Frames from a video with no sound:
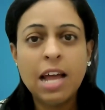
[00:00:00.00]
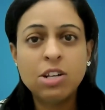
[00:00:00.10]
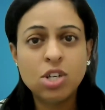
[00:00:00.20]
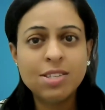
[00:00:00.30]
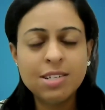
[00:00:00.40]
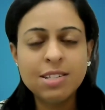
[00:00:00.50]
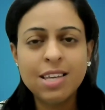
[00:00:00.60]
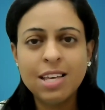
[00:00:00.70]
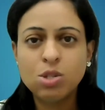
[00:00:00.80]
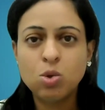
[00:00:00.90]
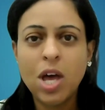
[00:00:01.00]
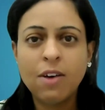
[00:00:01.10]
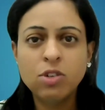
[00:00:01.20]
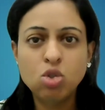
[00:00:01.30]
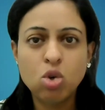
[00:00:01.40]
And just in case you
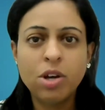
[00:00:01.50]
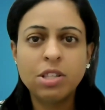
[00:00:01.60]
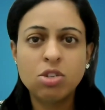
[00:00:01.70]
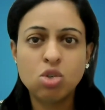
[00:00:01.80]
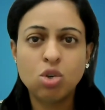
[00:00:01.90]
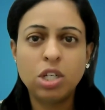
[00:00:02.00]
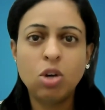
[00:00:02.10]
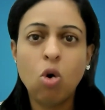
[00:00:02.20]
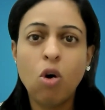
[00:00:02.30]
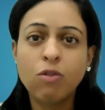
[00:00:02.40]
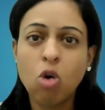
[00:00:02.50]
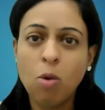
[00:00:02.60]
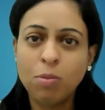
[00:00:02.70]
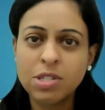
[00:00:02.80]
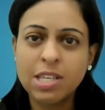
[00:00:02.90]
haven't joined the journey of
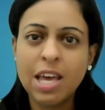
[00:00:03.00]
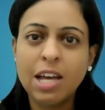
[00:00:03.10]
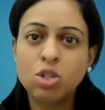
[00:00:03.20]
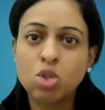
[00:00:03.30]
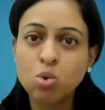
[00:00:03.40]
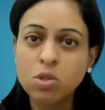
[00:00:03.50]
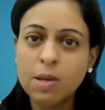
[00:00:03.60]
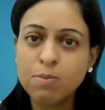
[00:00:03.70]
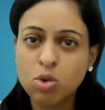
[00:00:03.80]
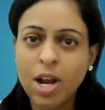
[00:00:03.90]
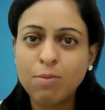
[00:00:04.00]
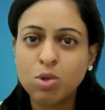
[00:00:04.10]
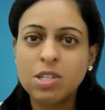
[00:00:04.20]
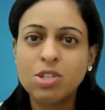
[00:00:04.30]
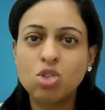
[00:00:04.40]
Commerce Gyan, do
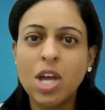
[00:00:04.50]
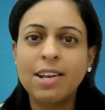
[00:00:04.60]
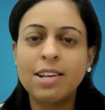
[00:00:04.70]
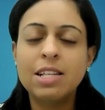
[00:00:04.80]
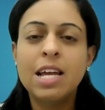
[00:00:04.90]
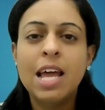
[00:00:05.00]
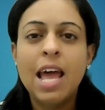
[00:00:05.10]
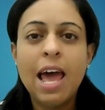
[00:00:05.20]
subscribe to this channel